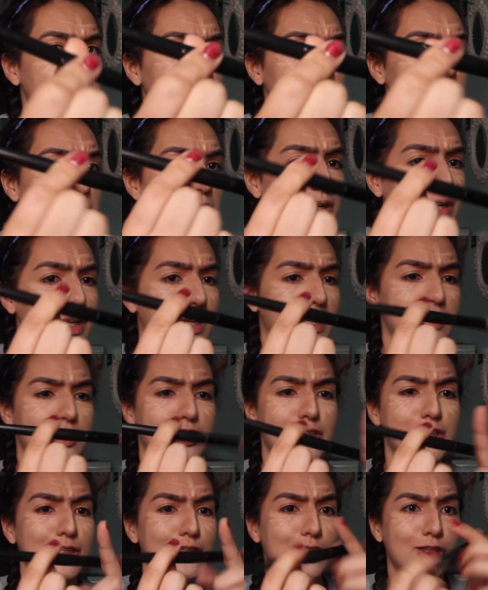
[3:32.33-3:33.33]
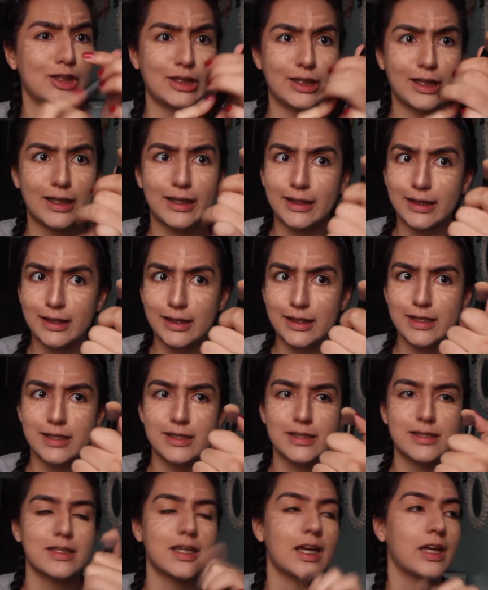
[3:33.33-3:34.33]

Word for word: name on it. It's just like this.